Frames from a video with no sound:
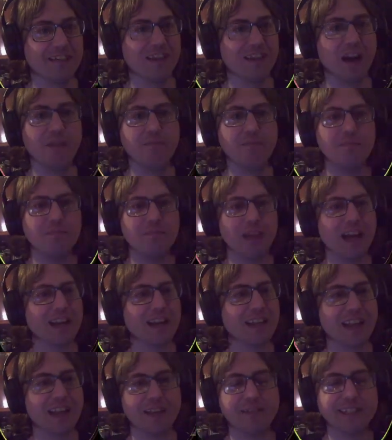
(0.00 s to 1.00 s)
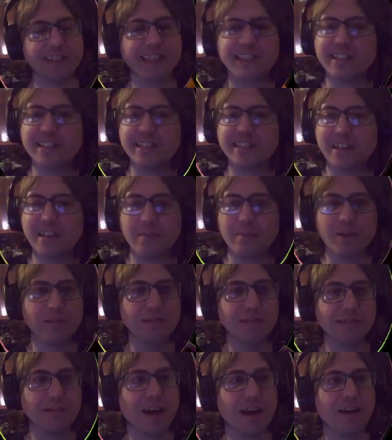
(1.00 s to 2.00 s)
No, that gives us the W
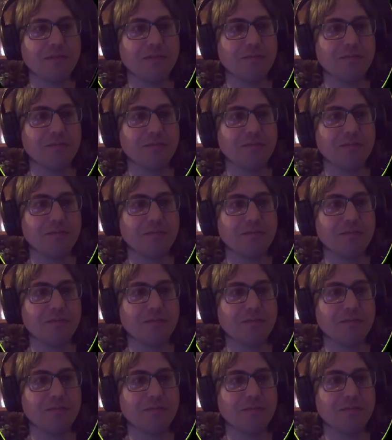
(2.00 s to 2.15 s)
as well.